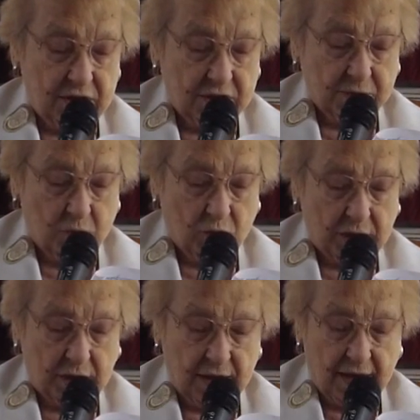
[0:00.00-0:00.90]
this
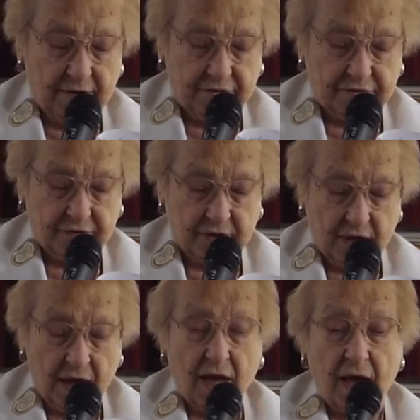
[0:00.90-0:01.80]
mortal life
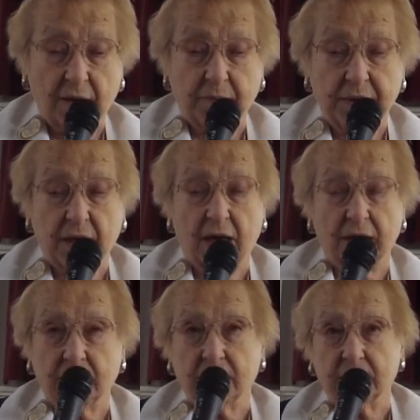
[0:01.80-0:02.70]
and beyond.